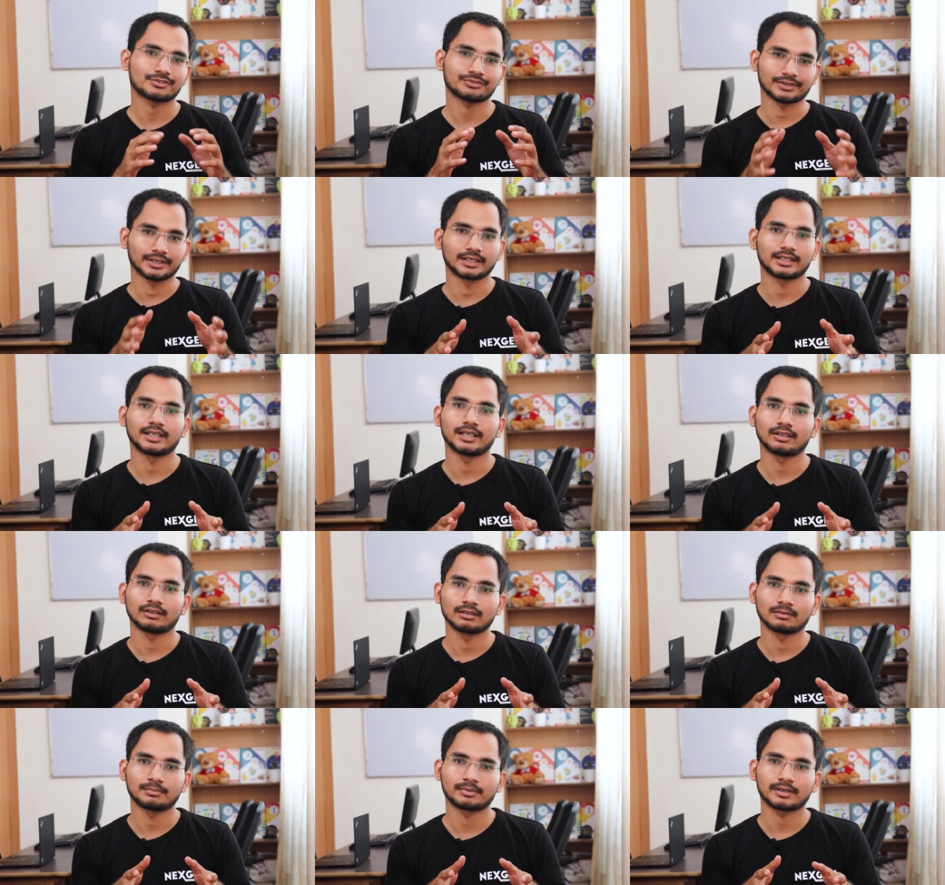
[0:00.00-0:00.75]
is front-end
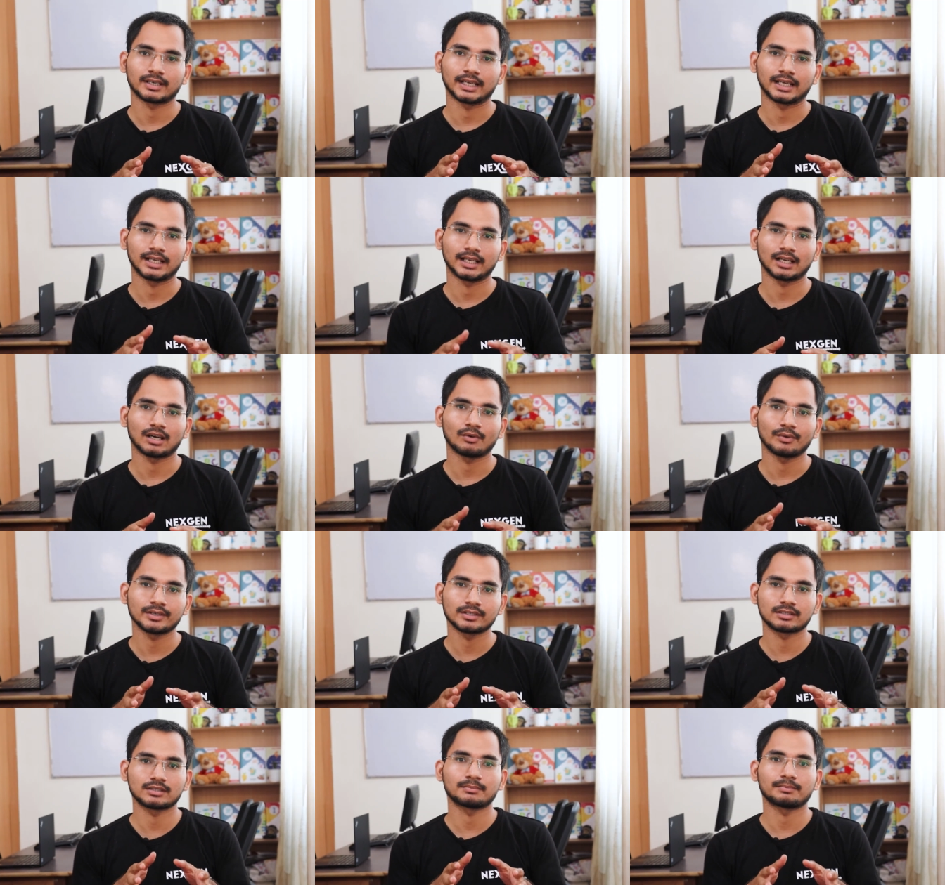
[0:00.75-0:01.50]
developer, and
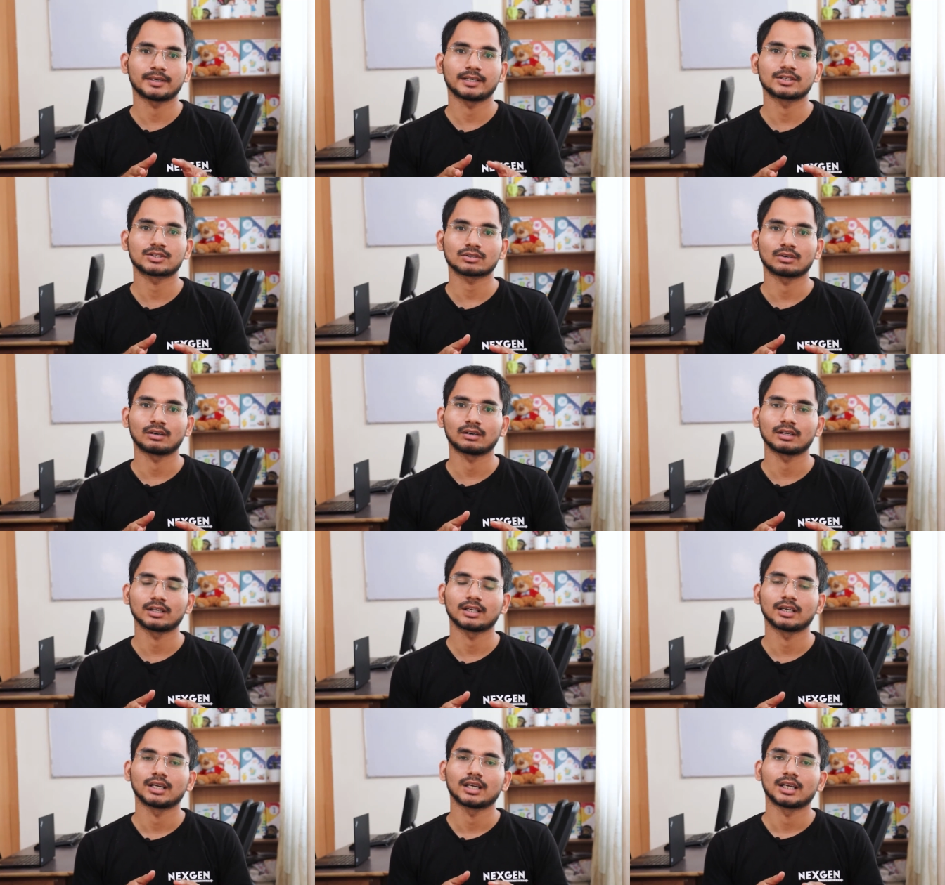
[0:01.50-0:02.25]
now it depends
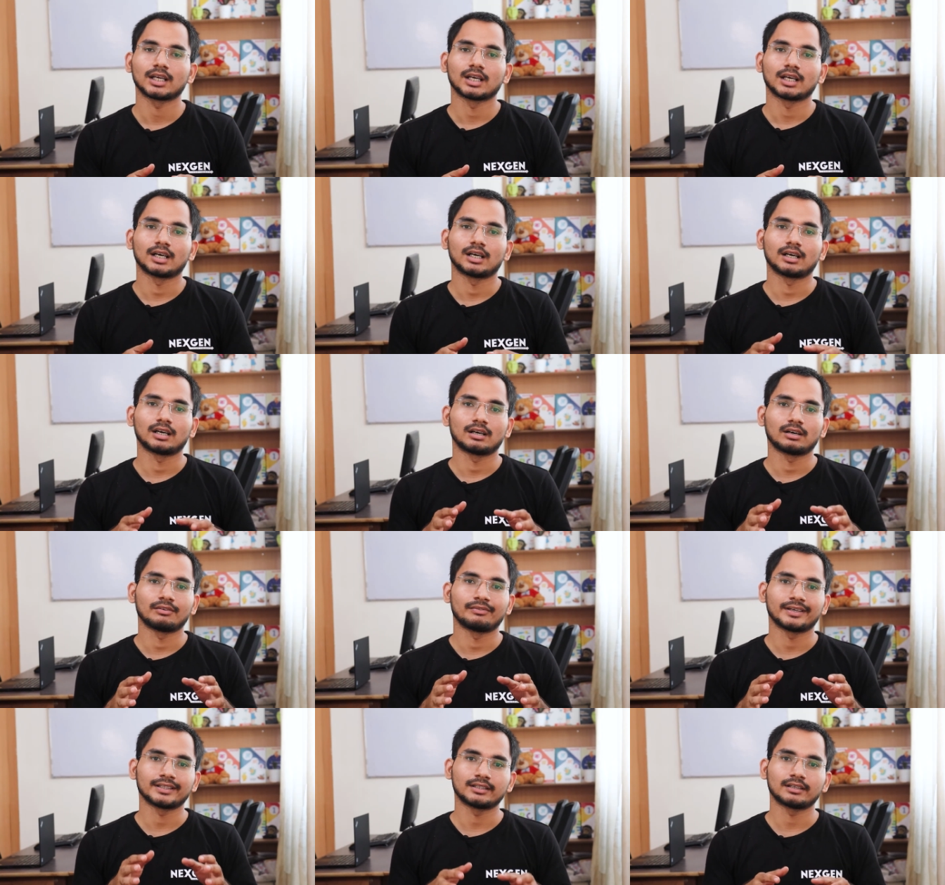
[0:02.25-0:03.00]
on
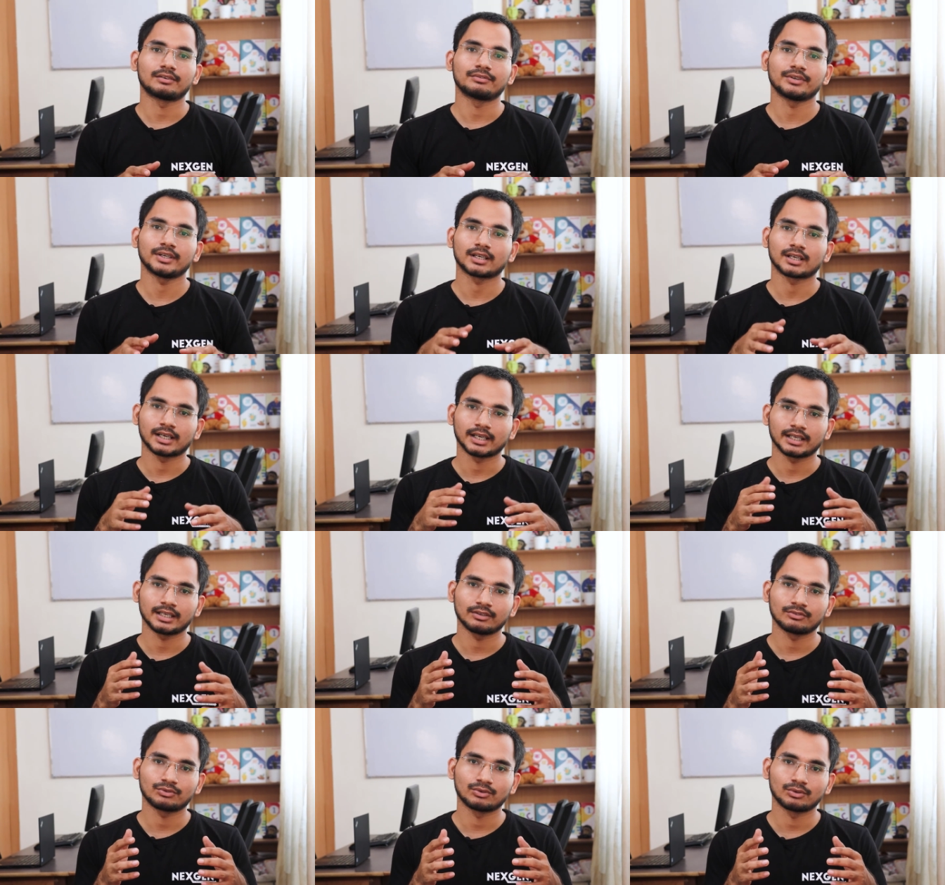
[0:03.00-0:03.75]
whether we are
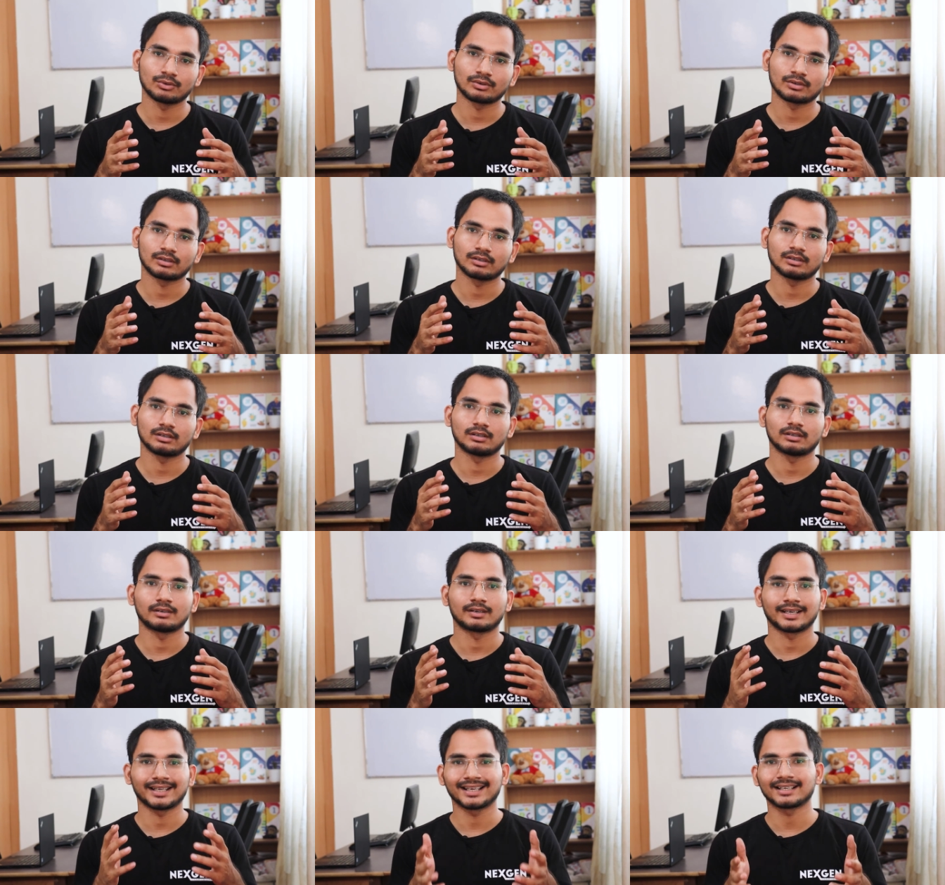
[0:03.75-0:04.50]
hiring for
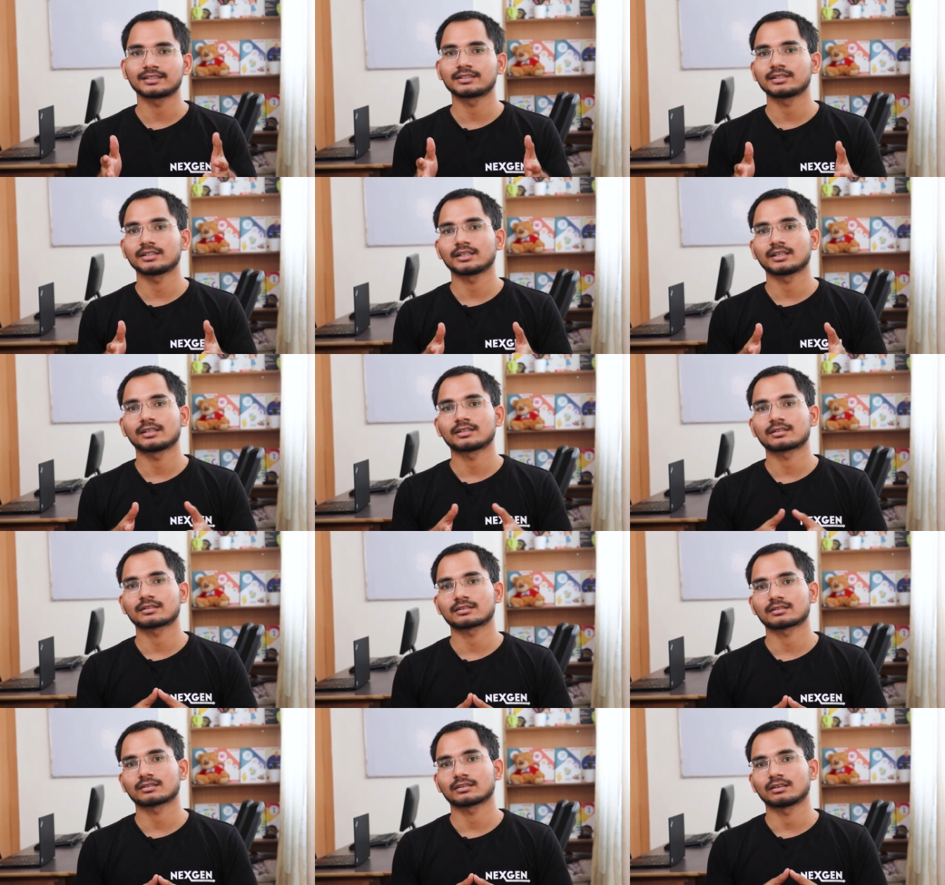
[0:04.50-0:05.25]

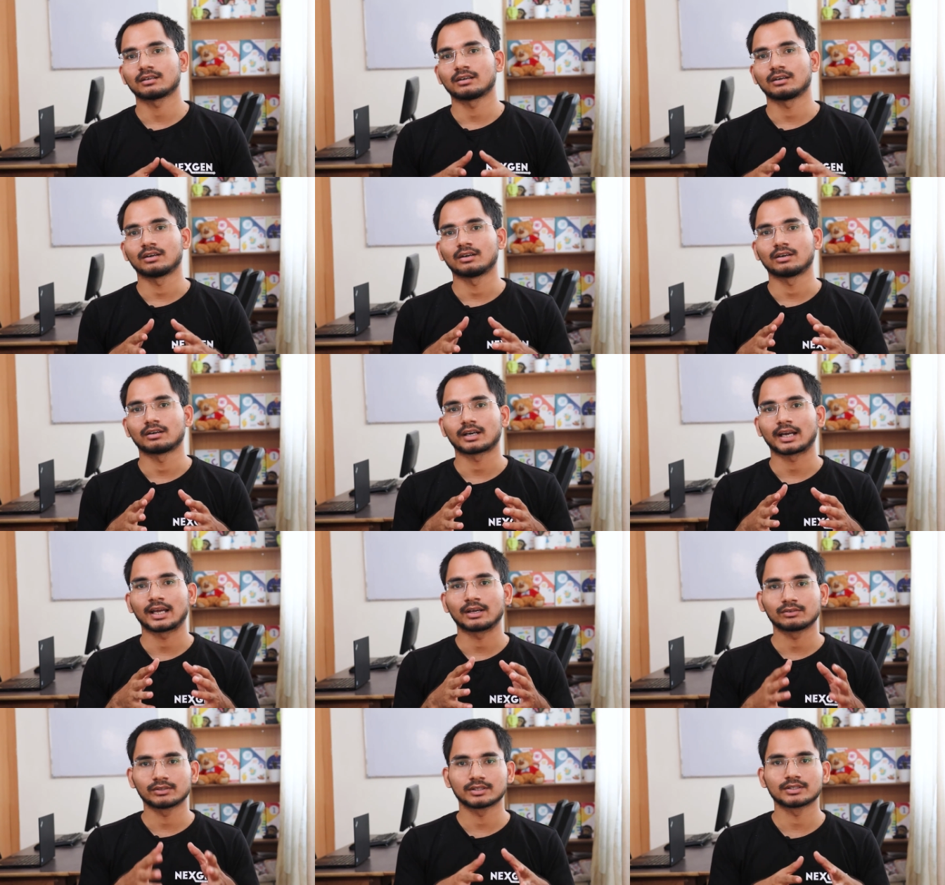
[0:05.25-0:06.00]
React.js or
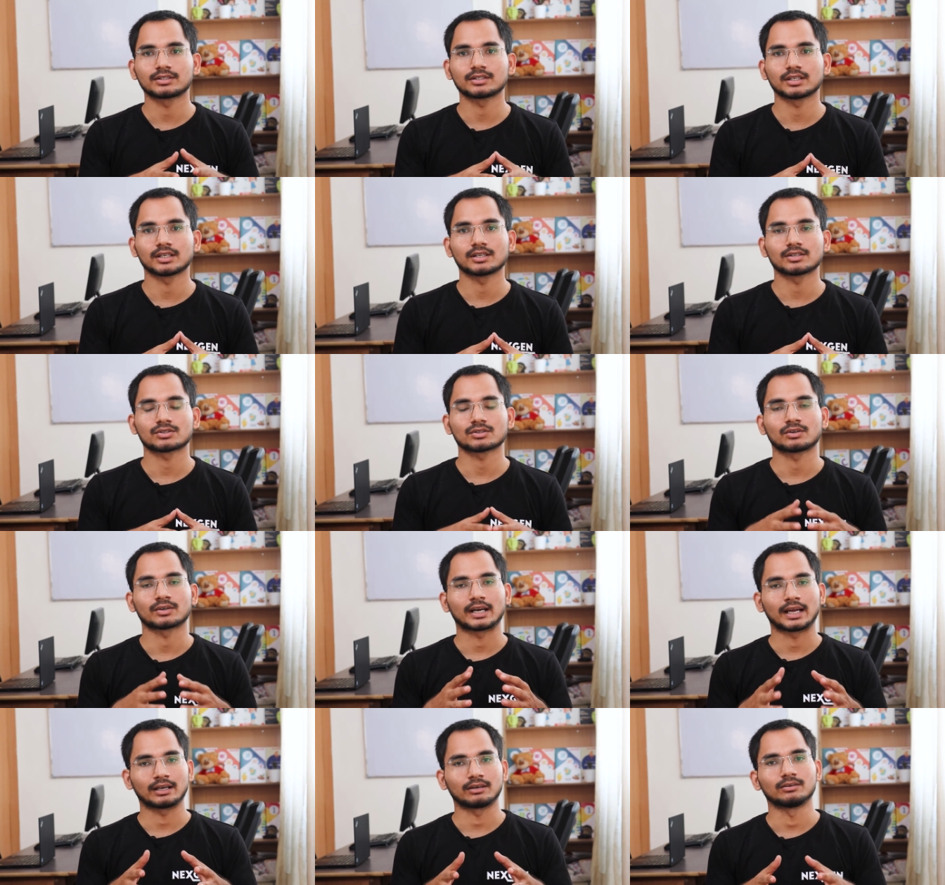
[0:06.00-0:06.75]
Angular.js
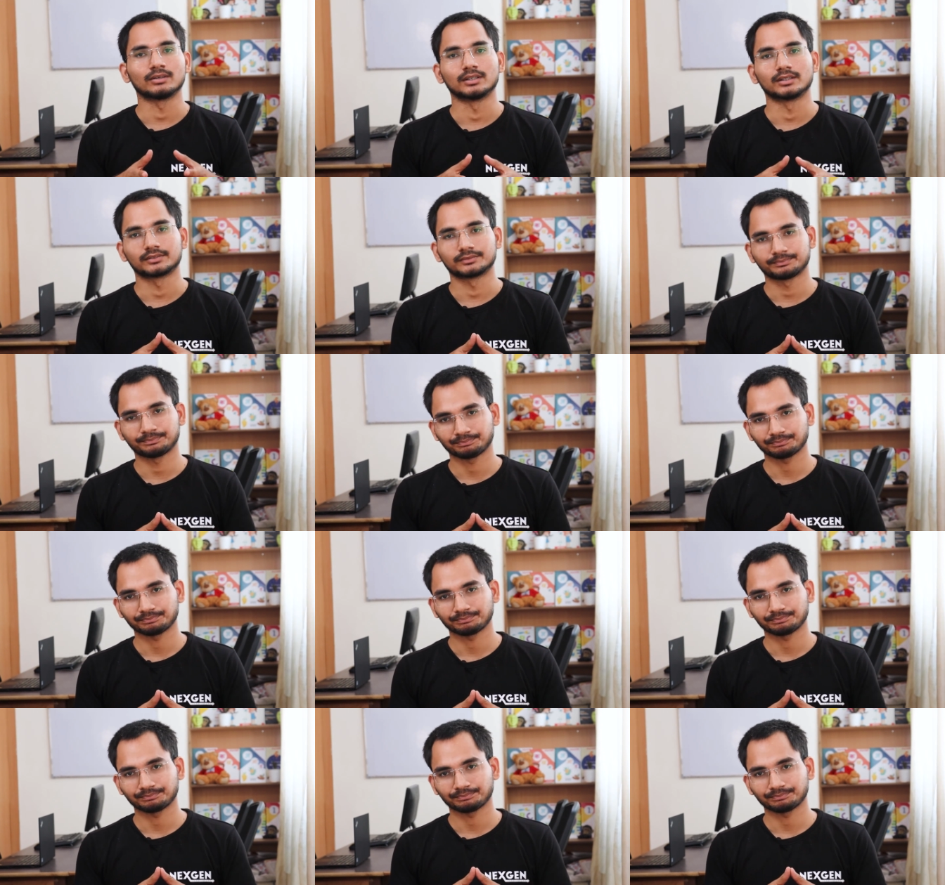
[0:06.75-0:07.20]
or Angular.